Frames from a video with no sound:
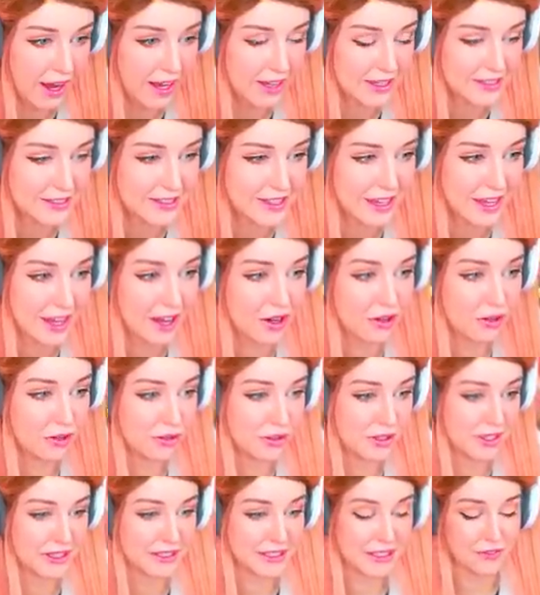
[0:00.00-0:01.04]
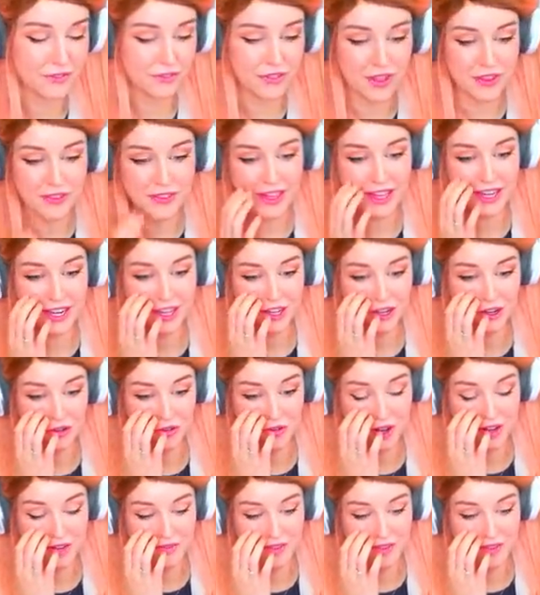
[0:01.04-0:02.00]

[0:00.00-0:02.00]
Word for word: as they get older to fit their like gray